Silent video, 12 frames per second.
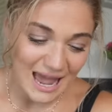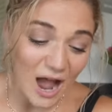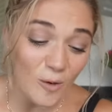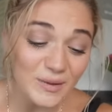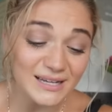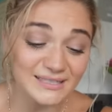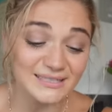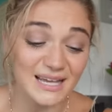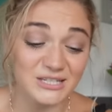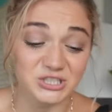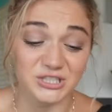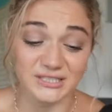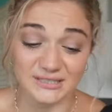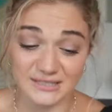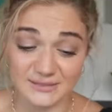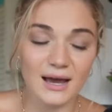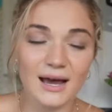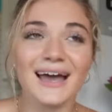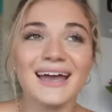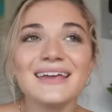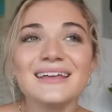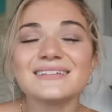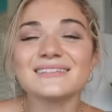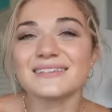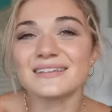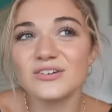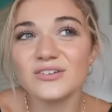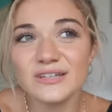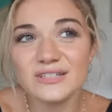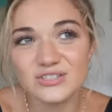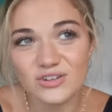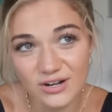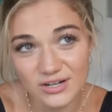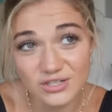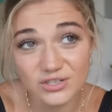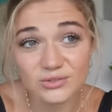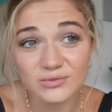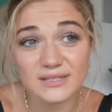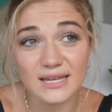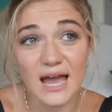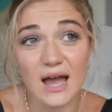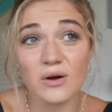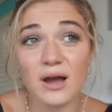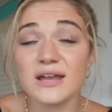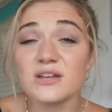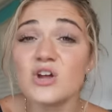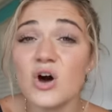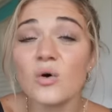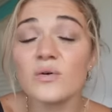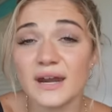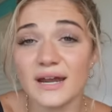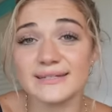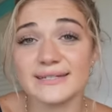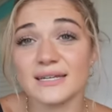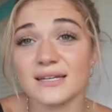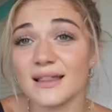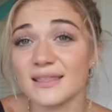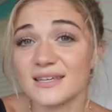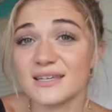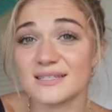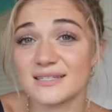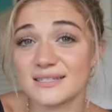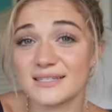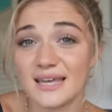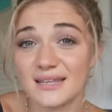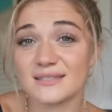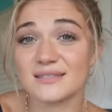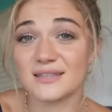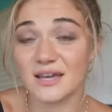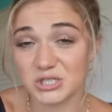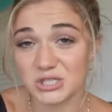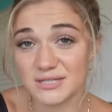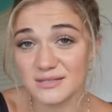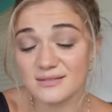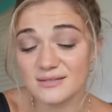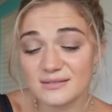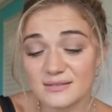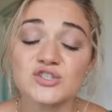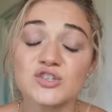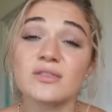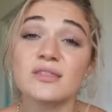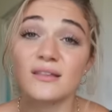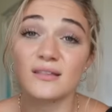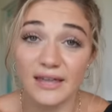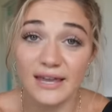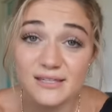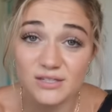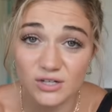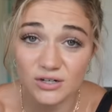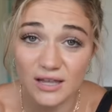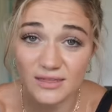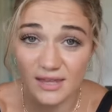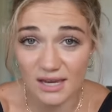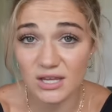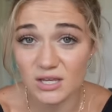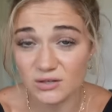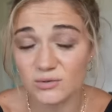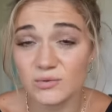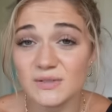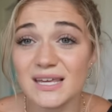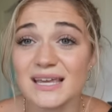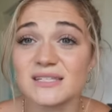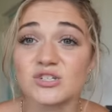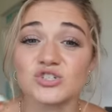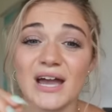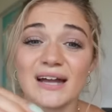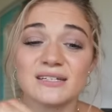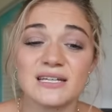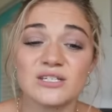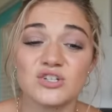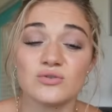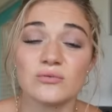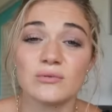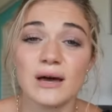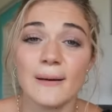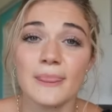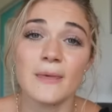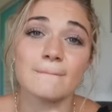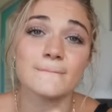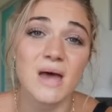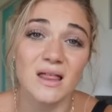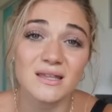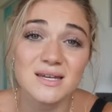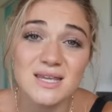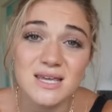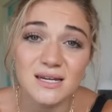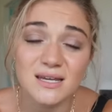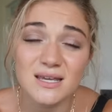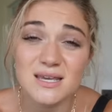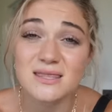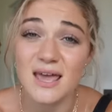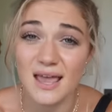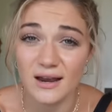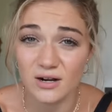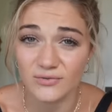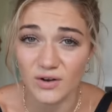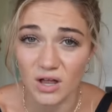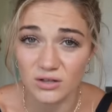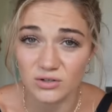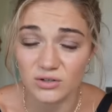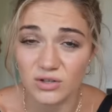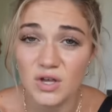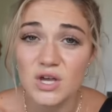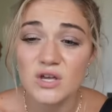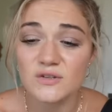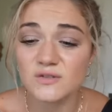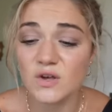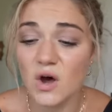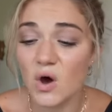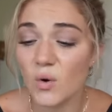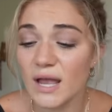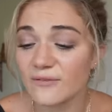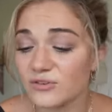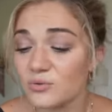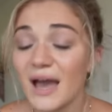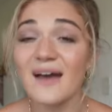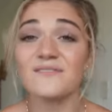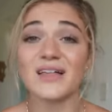How many sessions? I literally started to lose count. I know that I did at least 10 sessions. So the laser that they use is attracted to the melanin in the hair follicle. So if you have